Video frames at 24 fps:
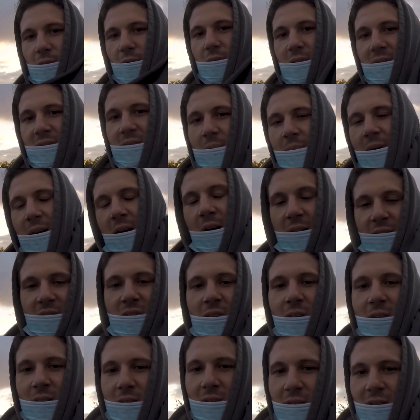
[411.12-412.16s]
good as a mask.
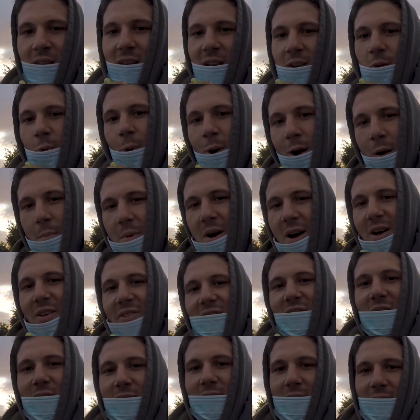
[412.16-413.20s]
You need to wear a
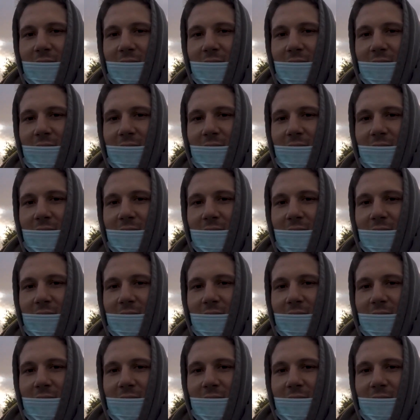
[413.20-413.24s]
mask.